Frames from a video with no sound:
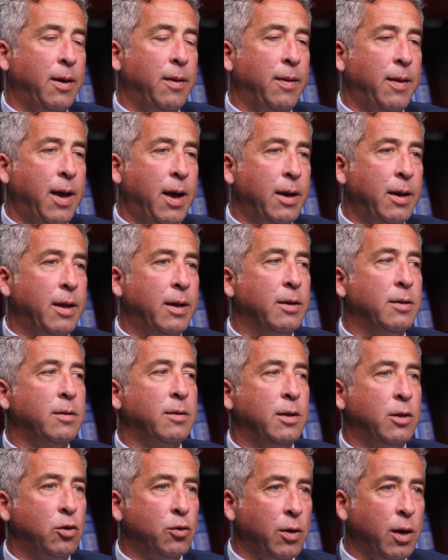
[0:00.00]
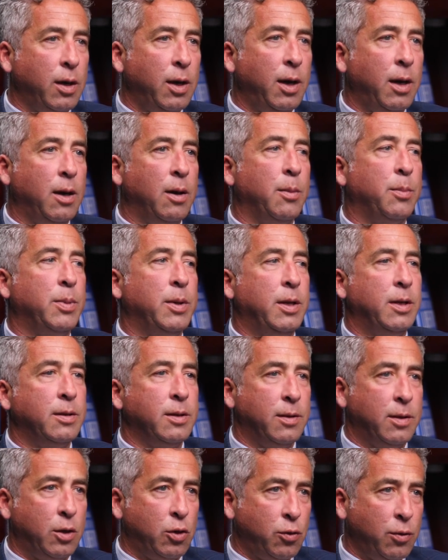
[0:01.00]
And that is the trucking companies
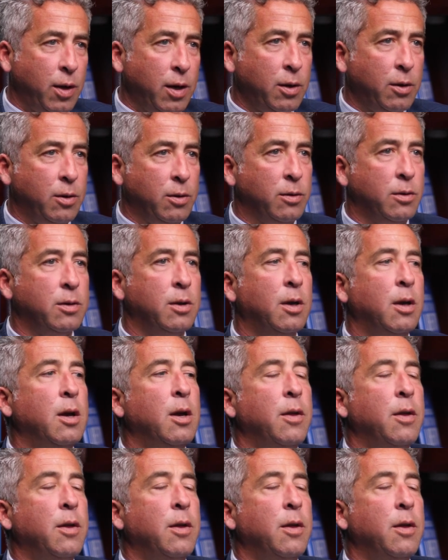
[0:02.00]
and the truckers.